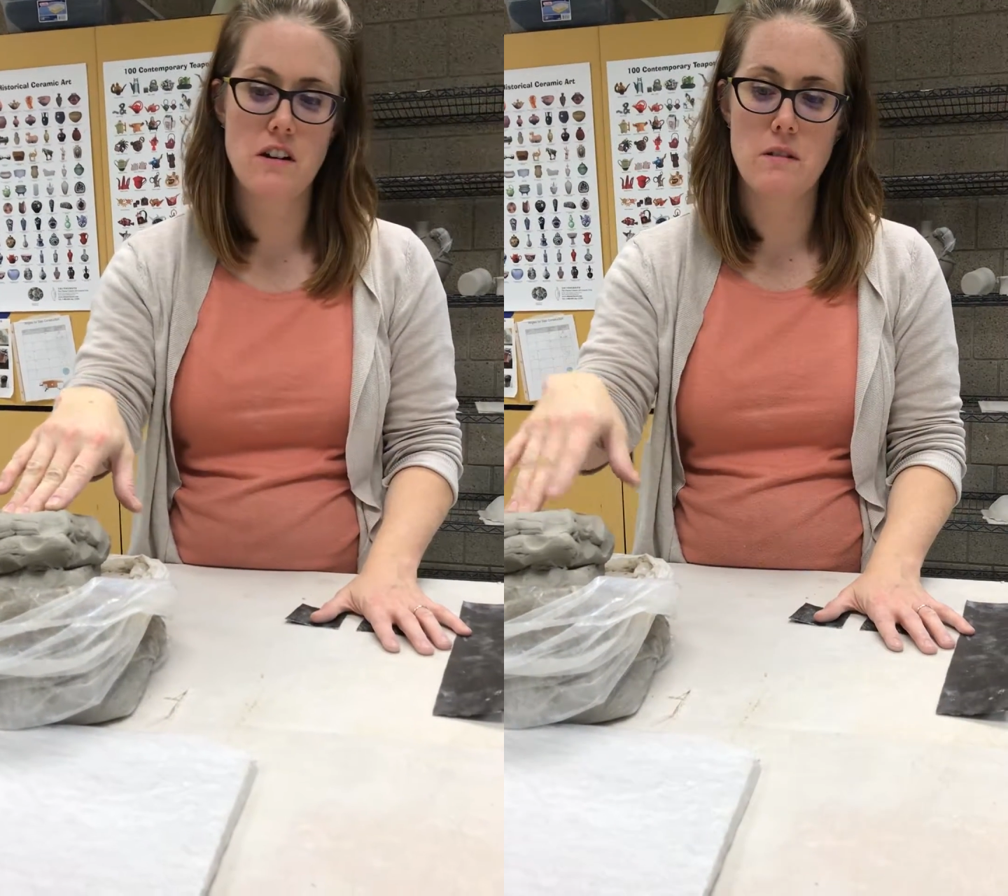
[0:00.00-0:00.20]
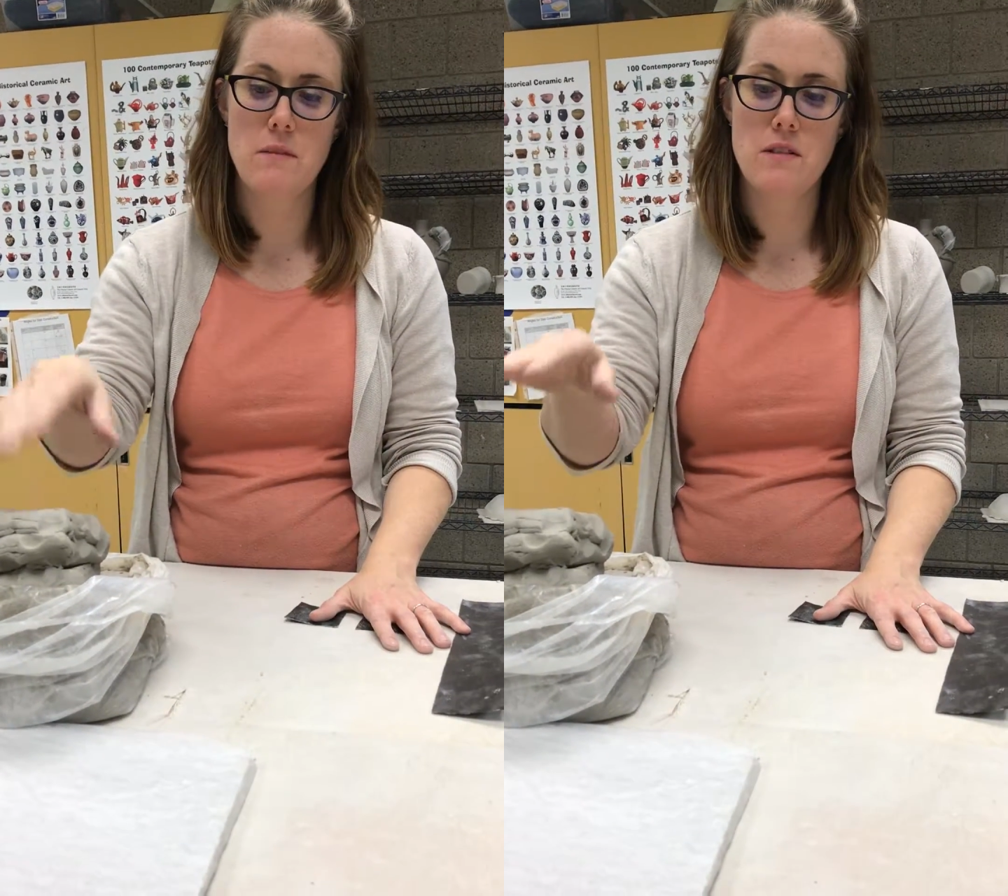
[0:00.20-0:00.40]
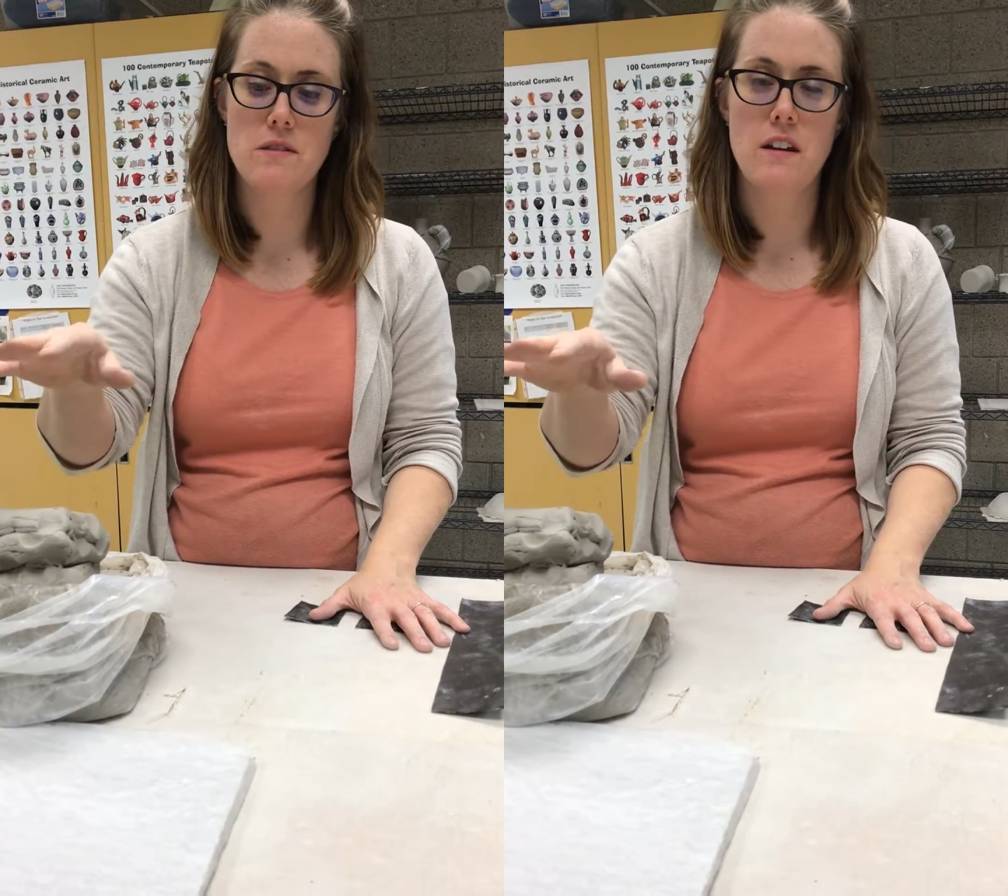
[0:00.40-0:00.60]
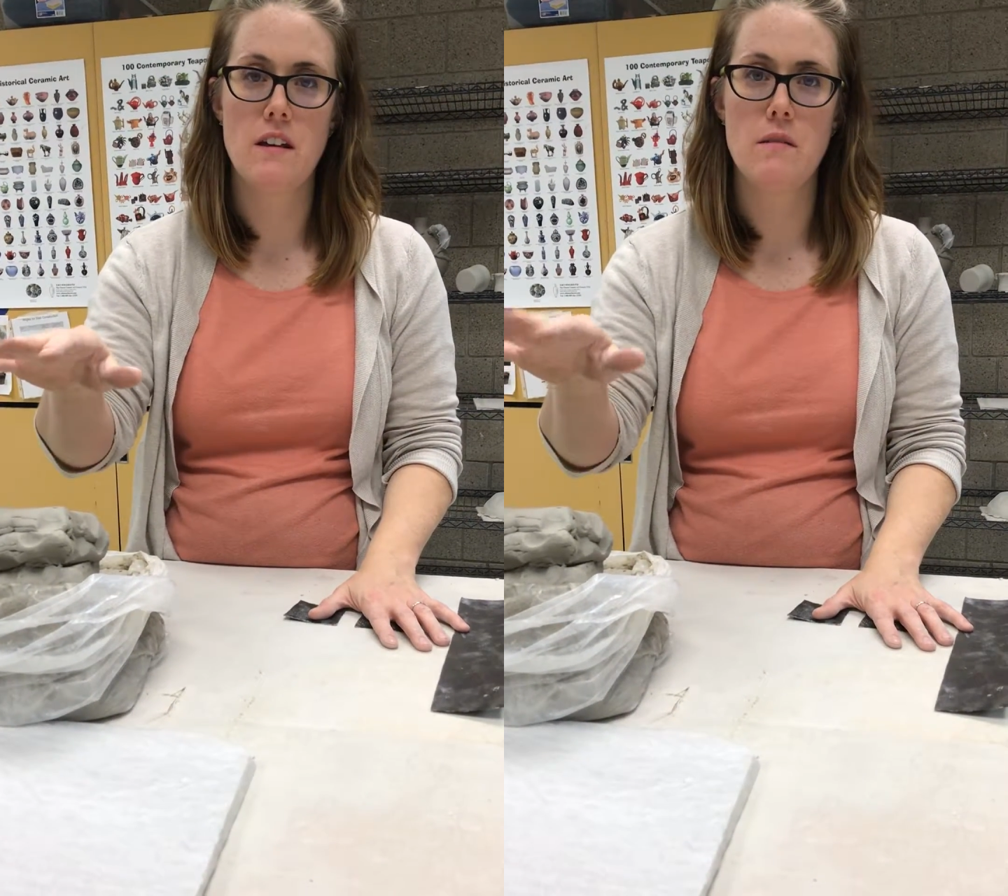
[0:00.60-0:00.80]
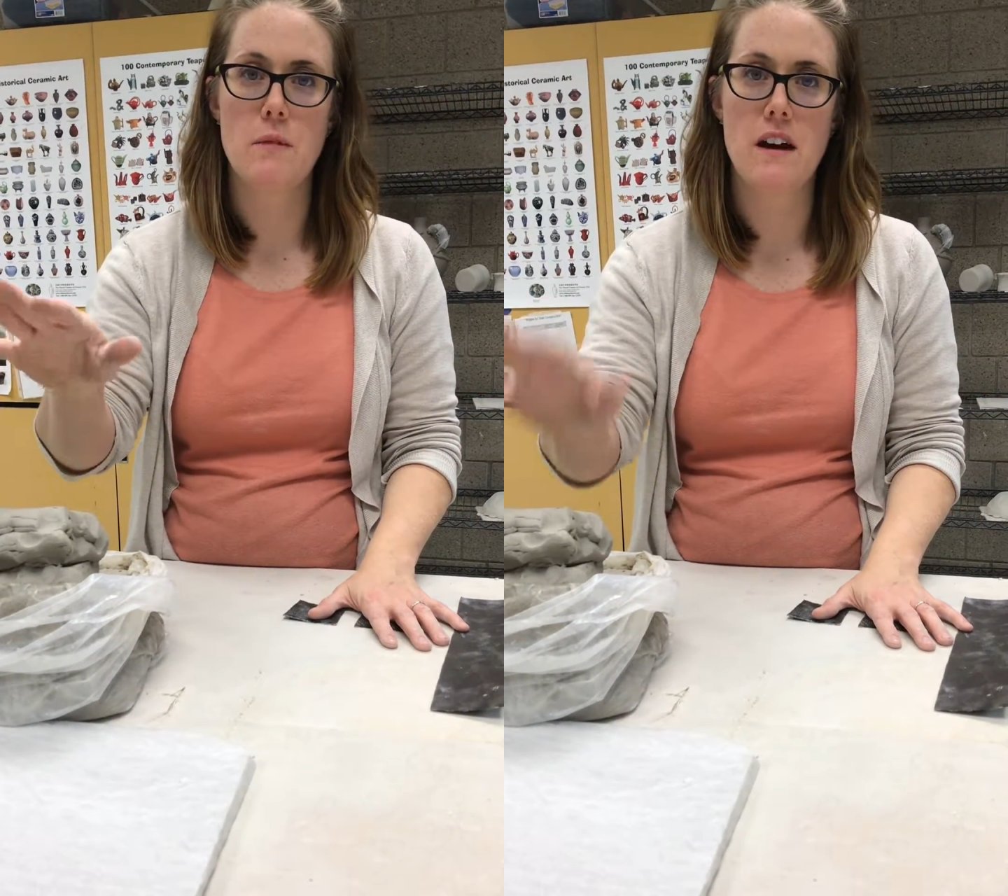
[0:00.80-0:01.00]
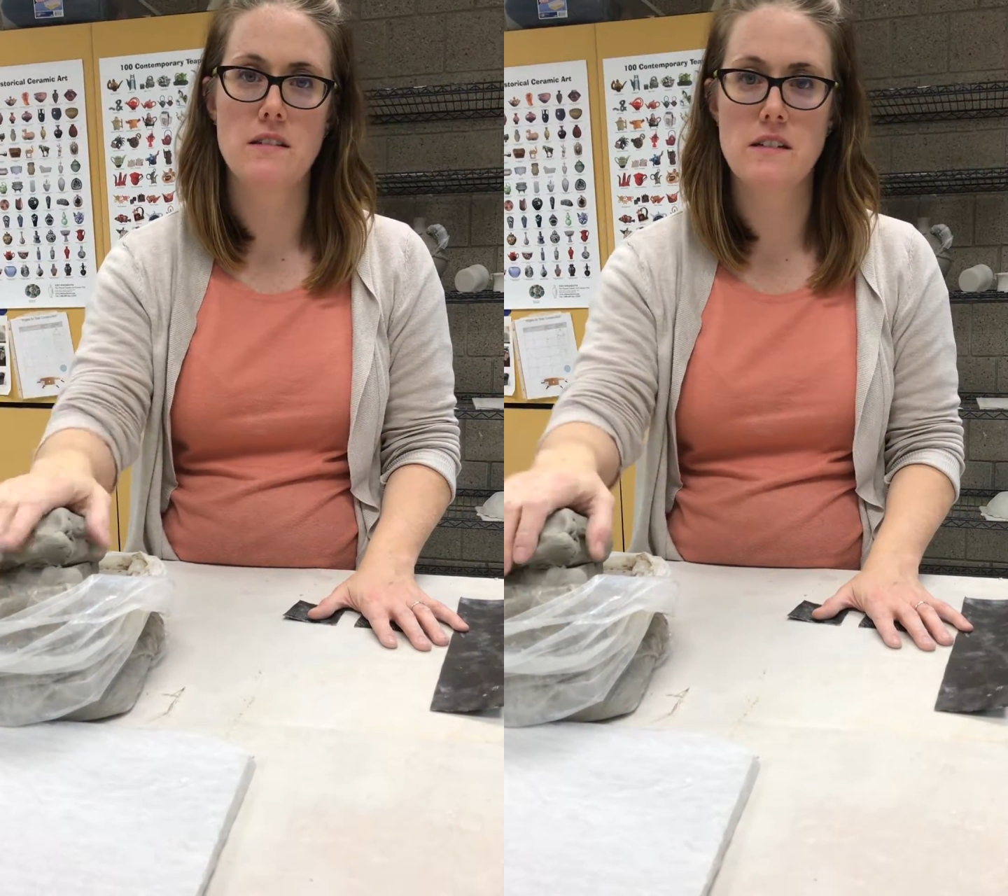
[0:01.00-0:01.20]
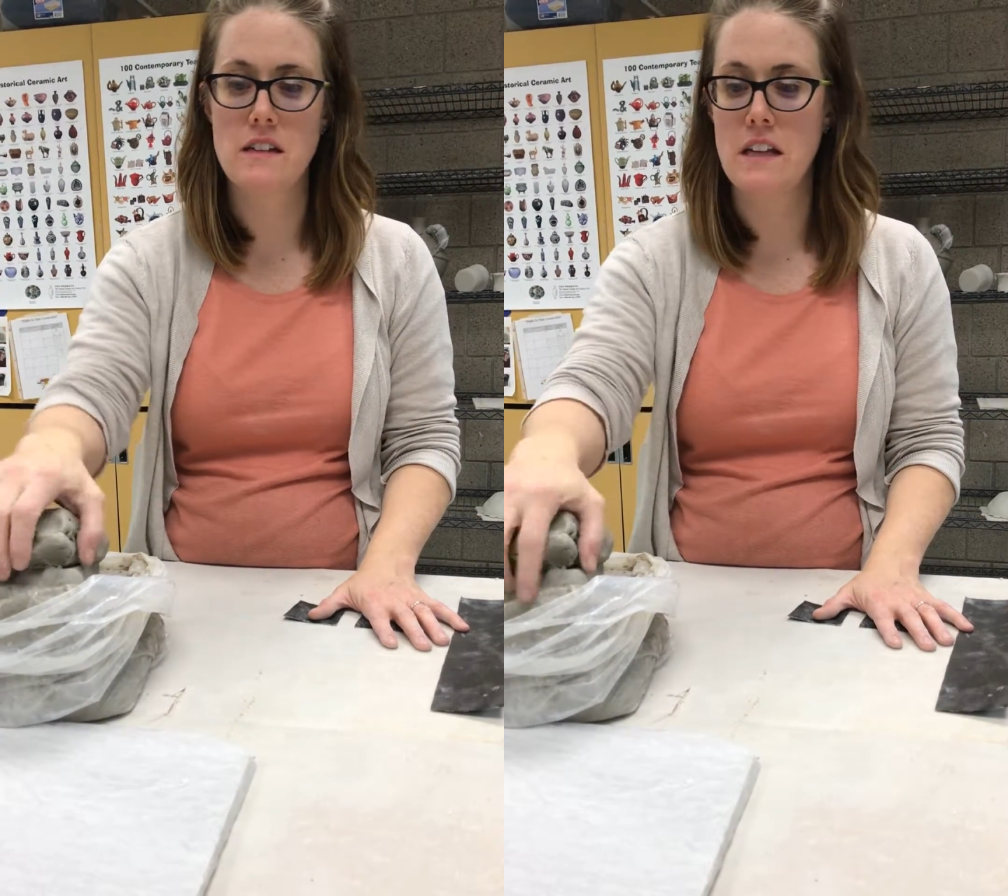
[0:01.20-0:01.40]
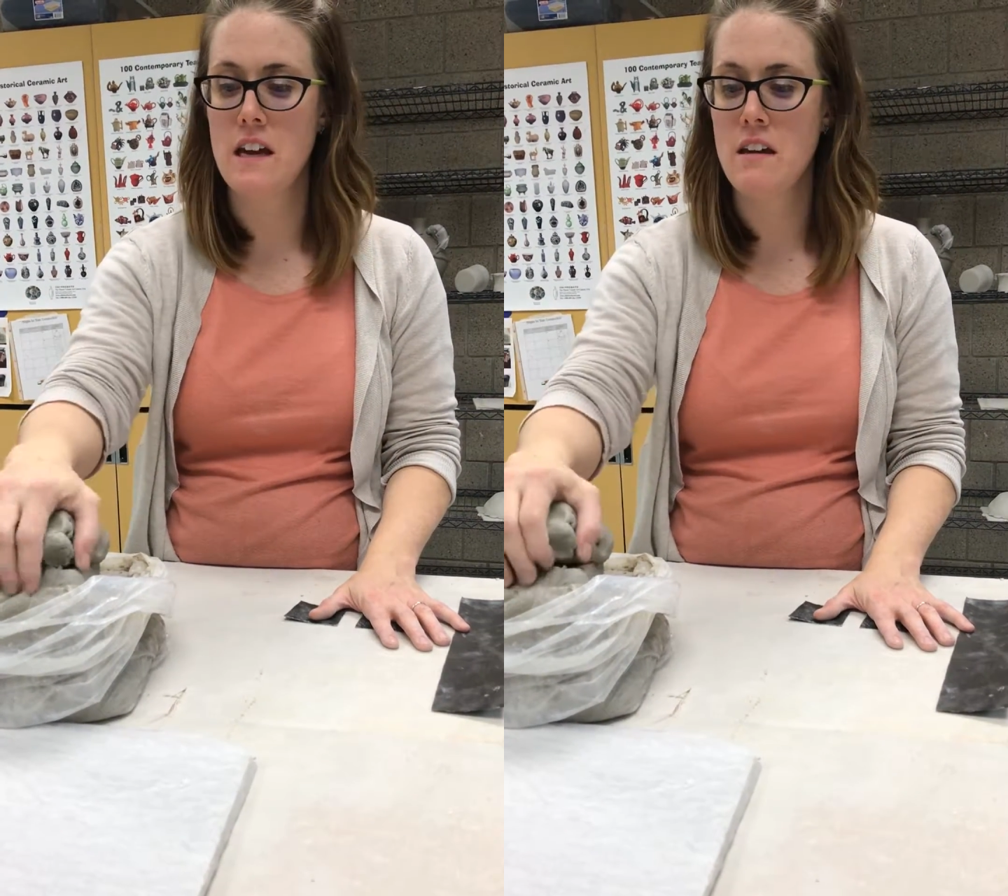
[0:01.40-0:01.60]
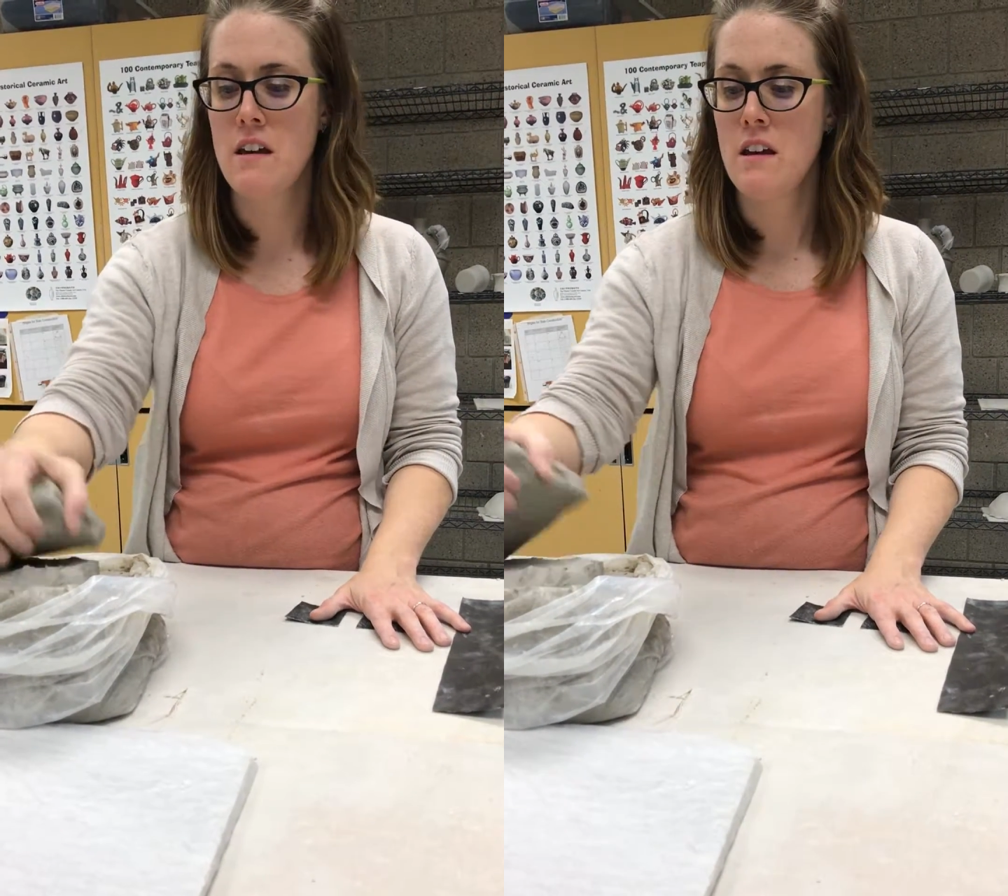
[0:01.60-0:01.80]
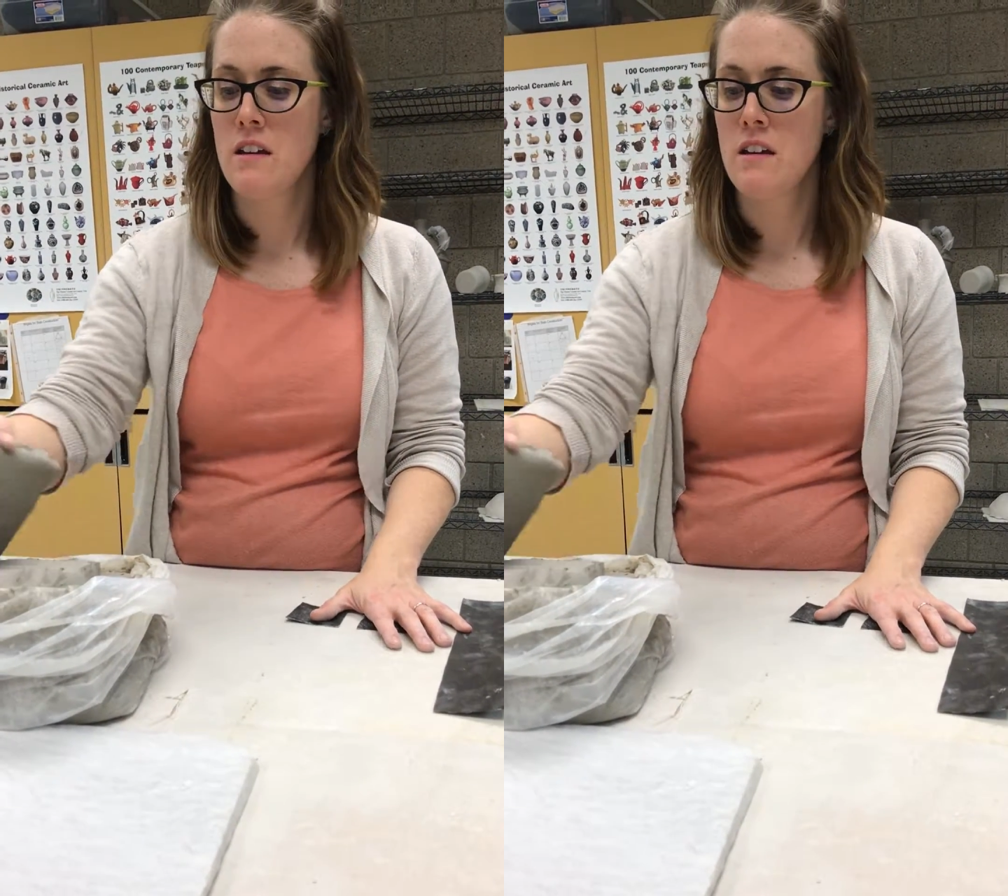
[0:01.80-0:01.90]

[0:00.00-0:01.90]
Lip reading: you're going to be using boxed clay.